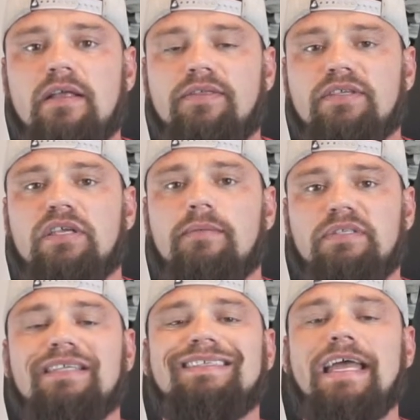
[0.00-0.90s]
the
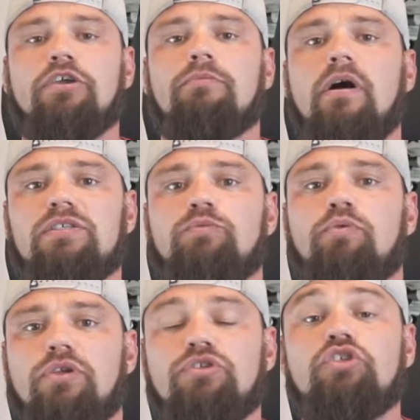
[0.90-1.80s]
substance that your muscles
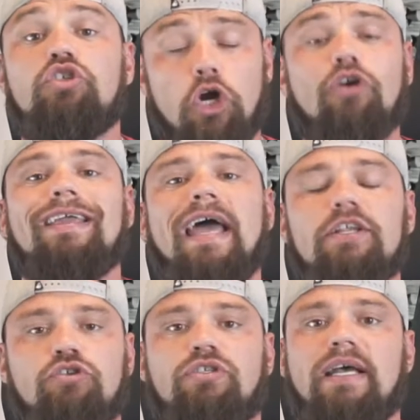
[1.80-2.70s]
produce during
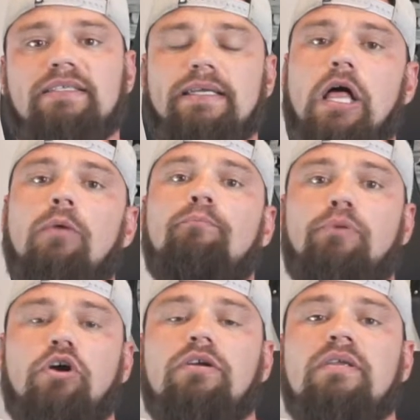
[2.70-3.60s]
exercise to help
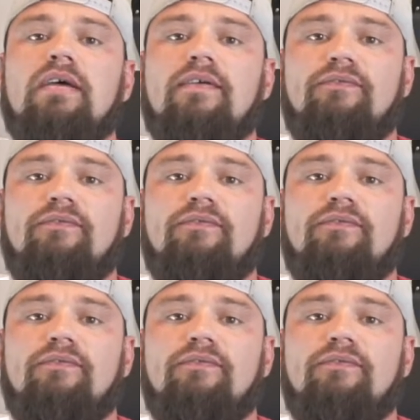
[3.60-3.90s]
burn